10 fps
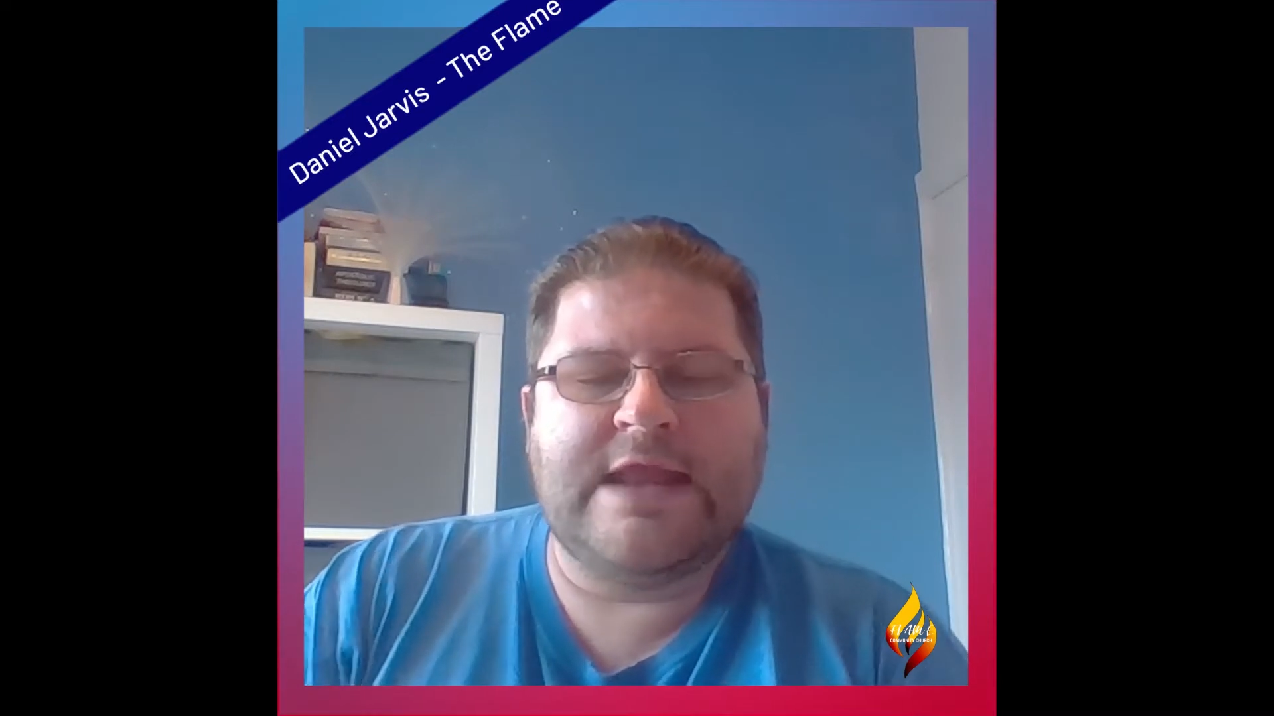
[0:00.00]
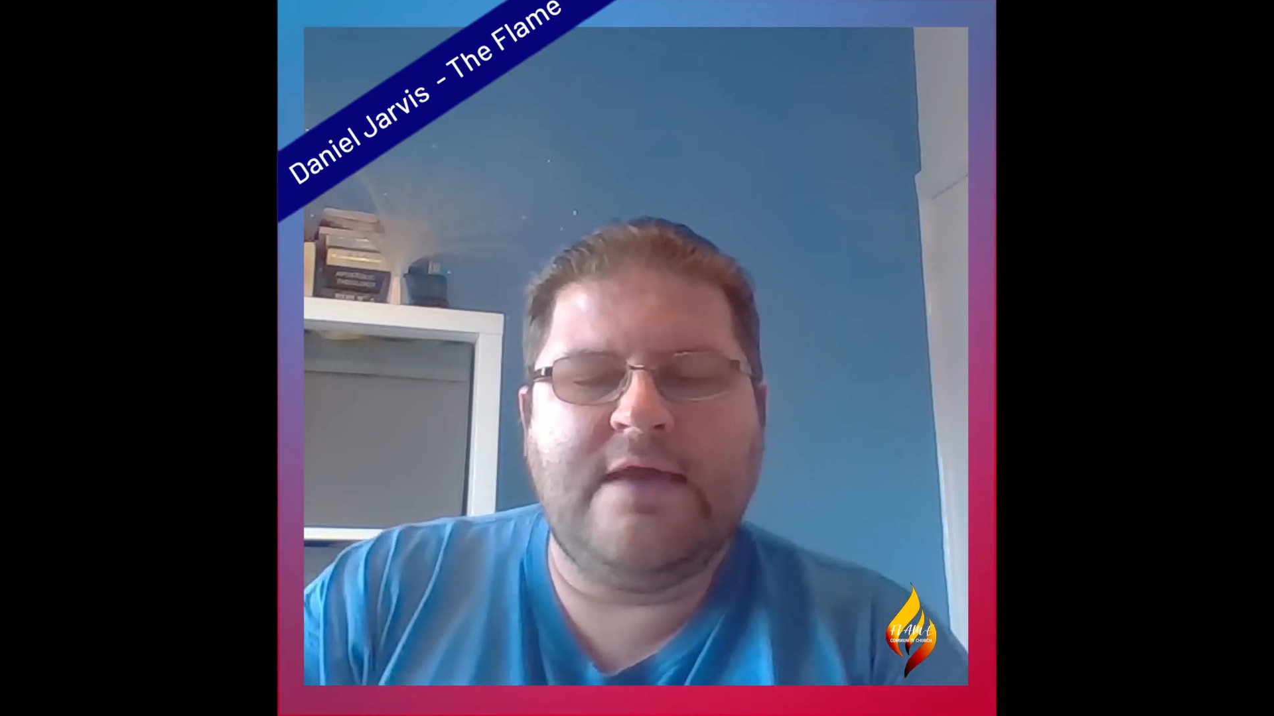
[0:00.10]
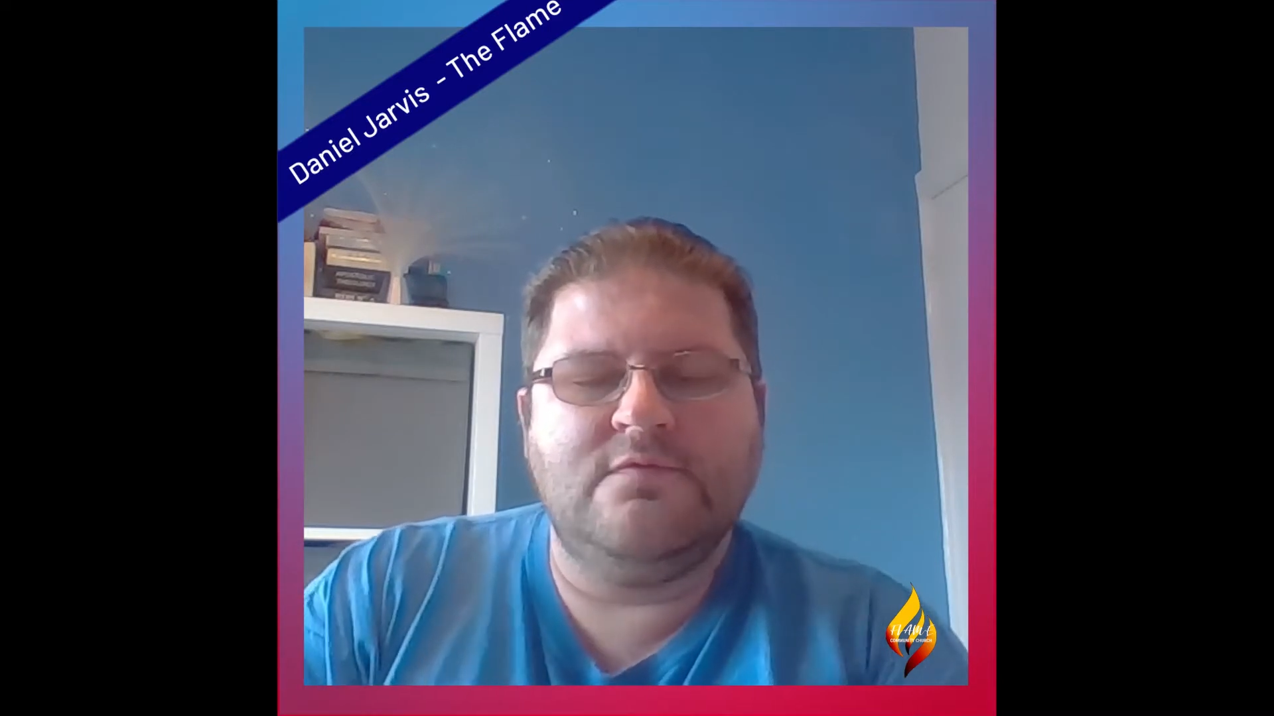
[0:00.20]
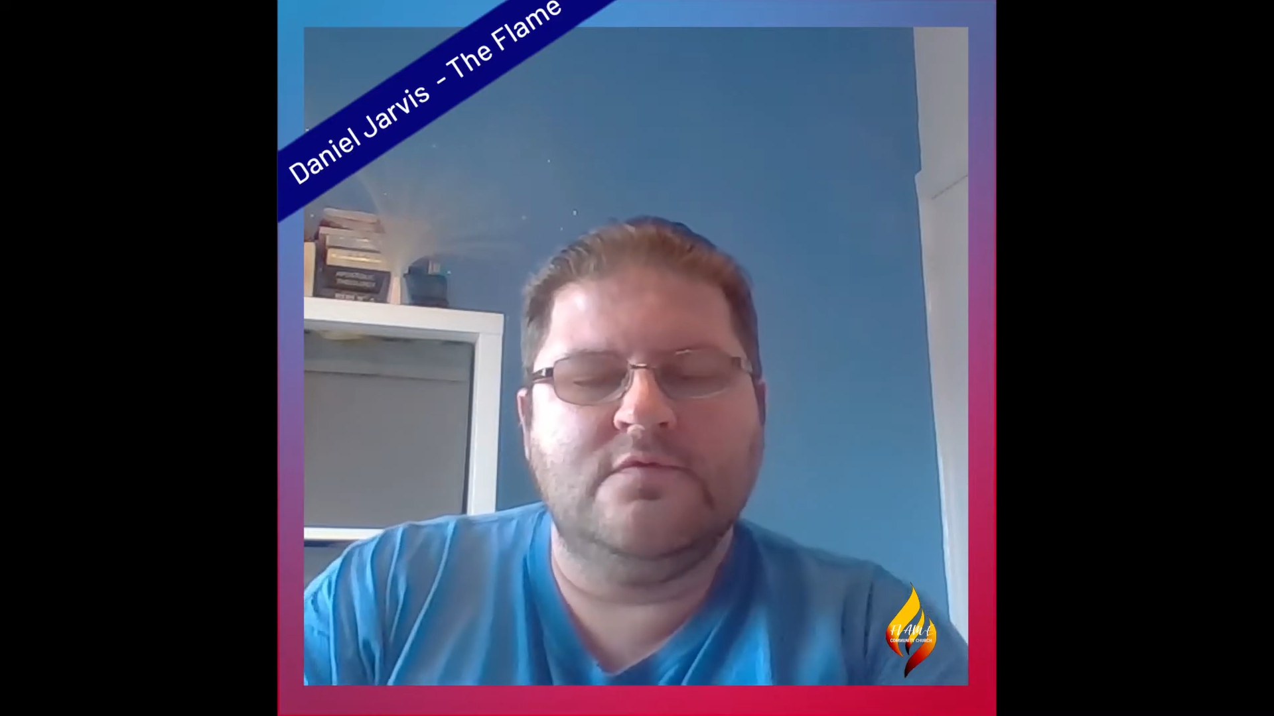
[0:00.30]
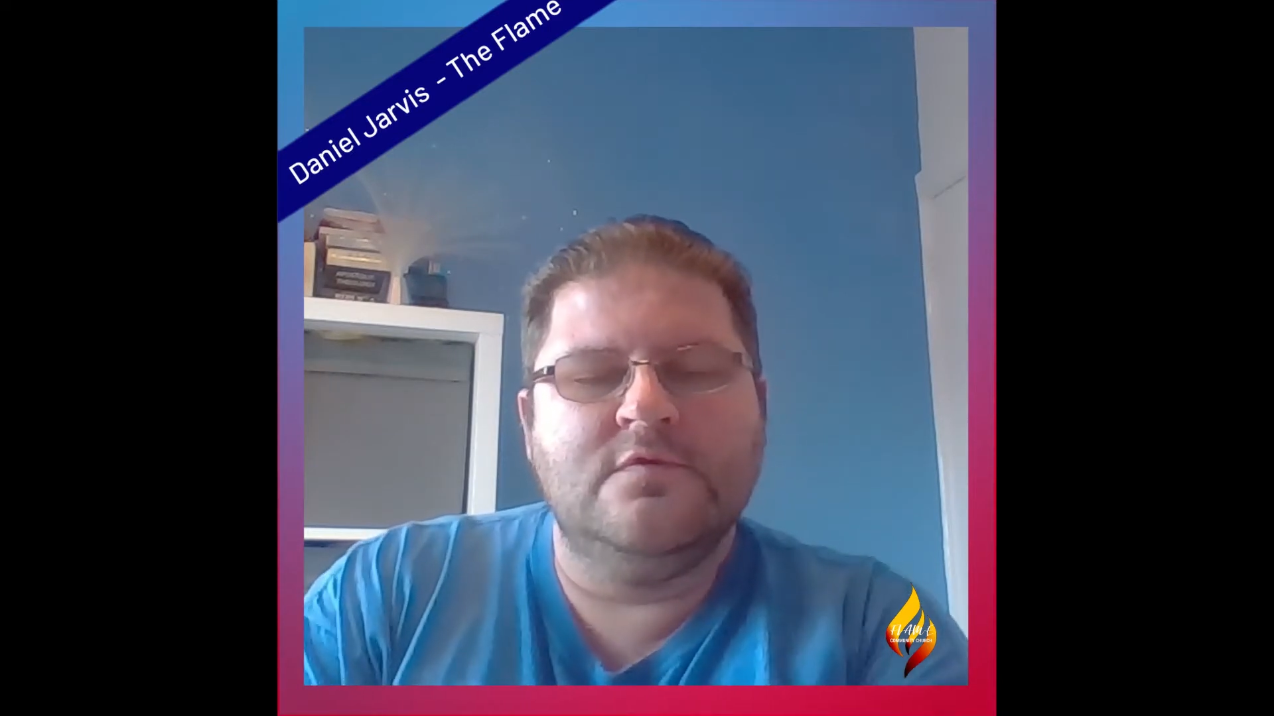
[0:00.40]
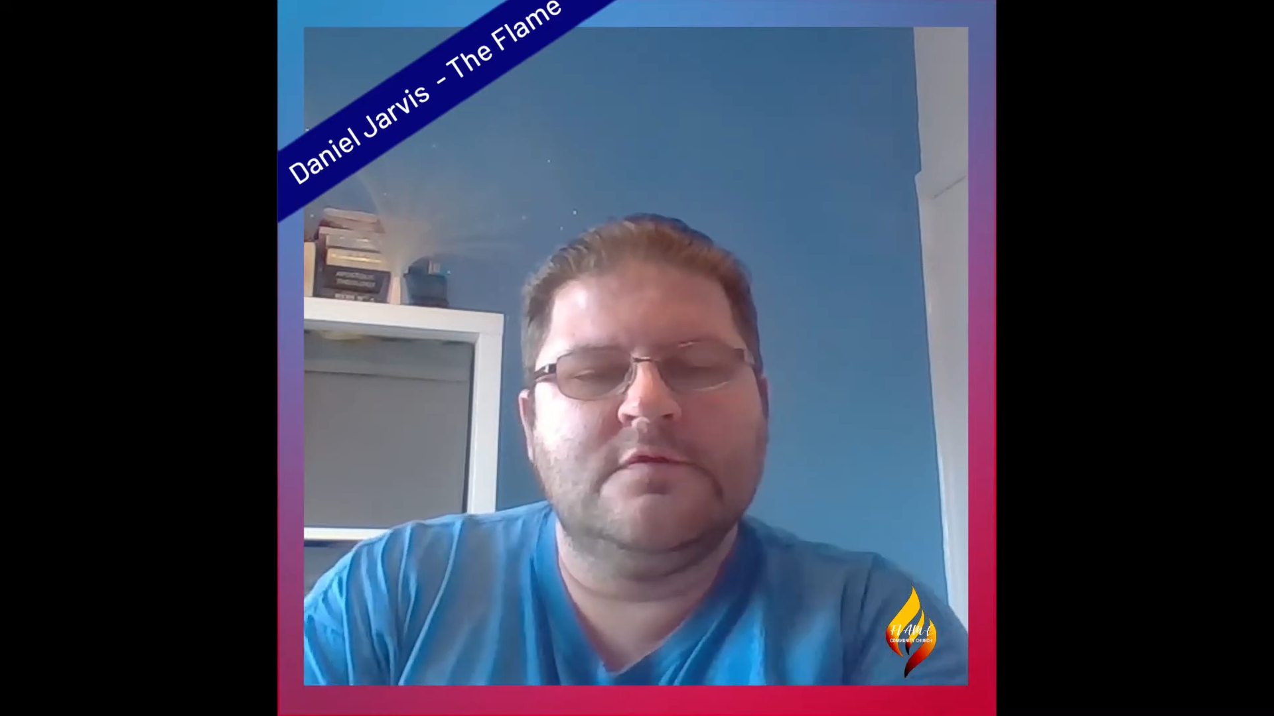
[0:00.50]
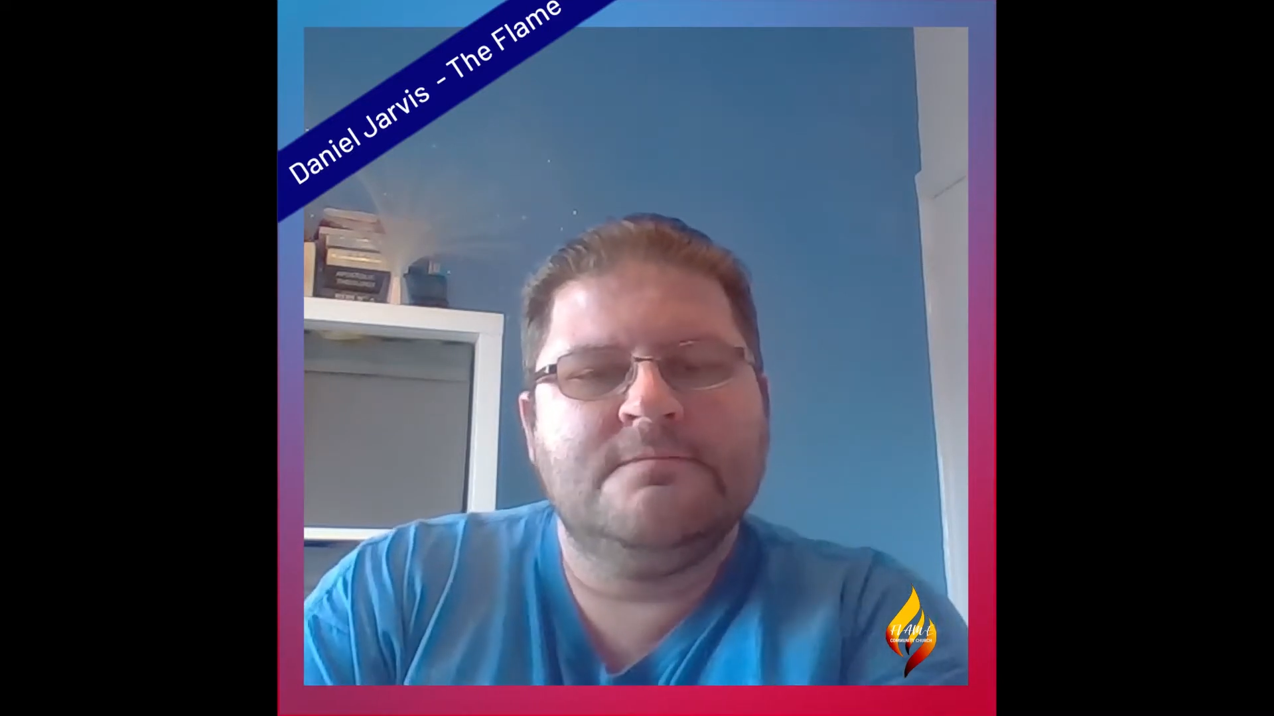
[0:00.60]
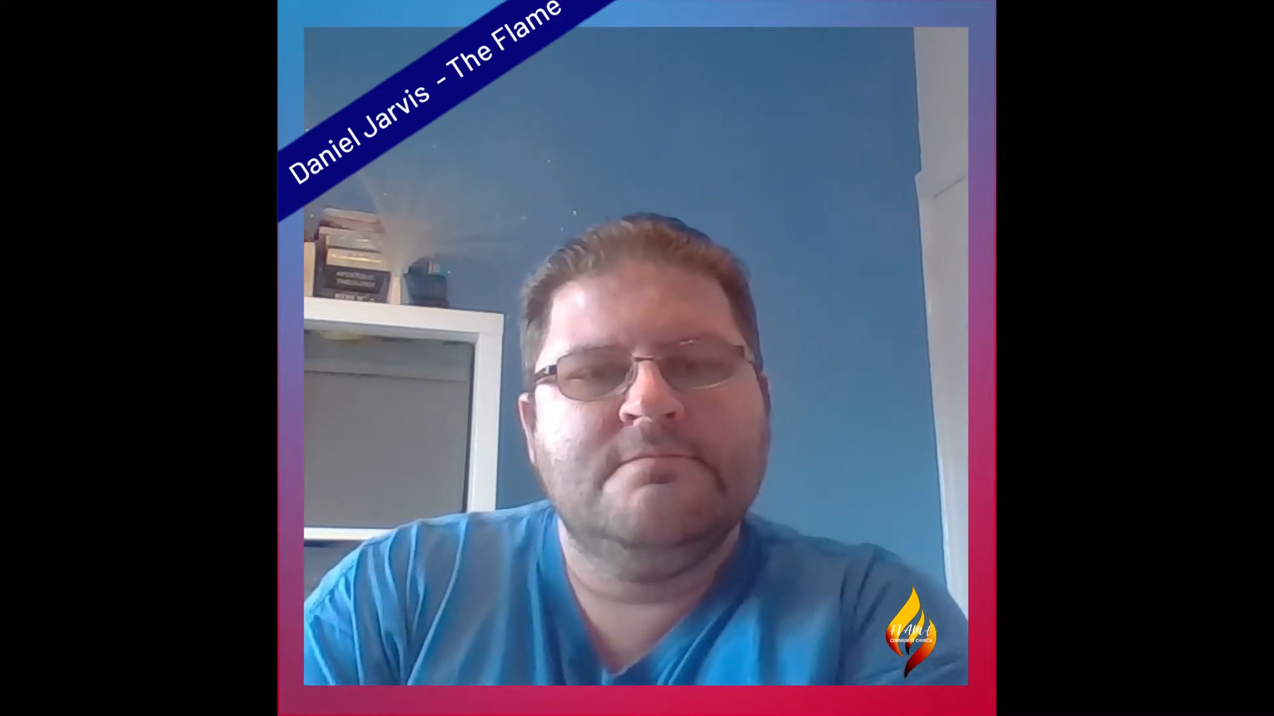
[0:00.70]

outdoors.